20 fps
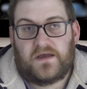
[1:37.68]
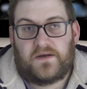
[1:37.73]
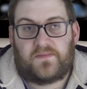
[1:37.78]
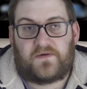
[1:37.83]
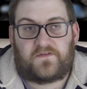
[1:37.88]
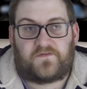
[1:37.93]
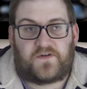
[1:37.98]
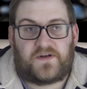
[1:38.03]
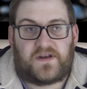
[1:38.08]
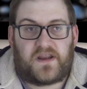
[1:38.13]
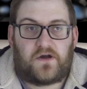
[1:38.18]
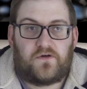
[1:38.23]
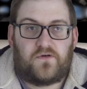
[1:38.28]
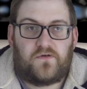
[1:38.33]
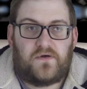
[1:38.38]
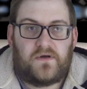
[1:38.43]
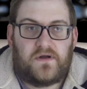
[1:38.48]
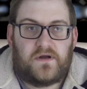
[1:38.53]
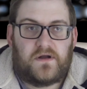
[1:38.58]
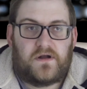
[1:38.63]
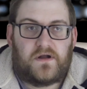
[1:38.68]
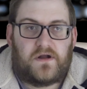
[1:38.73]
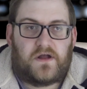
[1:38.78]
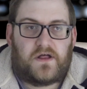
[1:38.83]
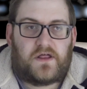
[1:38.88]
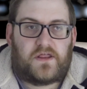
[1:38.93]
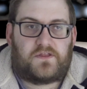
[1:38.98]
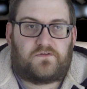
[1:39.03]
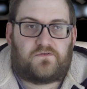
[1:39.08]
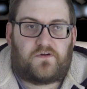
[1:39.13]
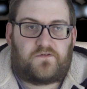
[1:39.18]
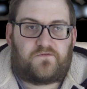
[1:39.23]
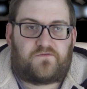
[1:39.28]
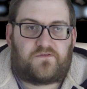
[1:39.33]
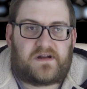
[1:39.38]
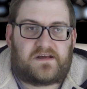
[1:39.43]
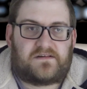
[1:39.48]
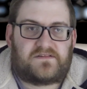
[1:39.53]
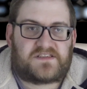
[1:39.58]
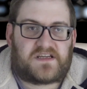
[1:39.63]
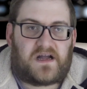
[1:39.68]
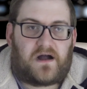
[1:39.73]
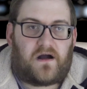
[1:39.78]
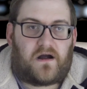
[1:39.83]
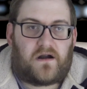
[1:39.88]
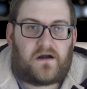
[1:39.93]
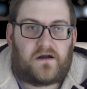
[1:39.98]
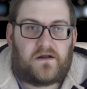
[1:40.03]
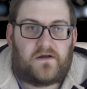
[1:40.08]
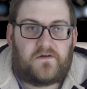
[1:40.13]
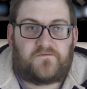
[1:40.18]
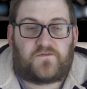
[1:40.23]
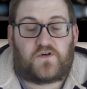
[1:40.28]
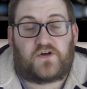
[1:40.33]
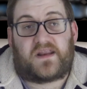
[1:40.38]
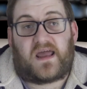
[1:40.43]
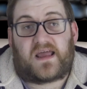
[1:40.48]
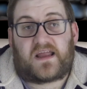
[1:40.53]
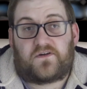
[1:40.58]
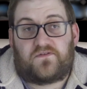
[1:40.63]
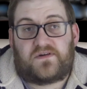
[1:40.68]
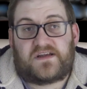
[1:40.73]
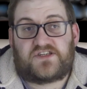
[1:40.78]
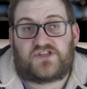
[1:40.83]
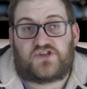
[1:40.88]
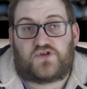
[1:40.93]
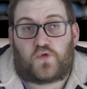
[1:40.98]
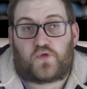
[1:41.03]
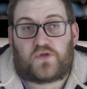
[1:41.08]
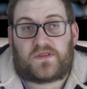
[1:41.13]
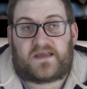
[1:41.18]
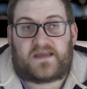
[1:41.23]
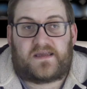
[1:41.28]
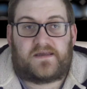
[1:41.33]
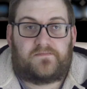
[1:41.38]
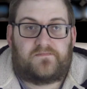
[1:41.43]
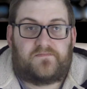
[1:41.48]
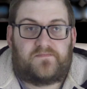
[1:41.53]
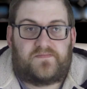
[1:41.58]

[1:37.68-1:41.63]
But for now, the roof rails are for decoration only.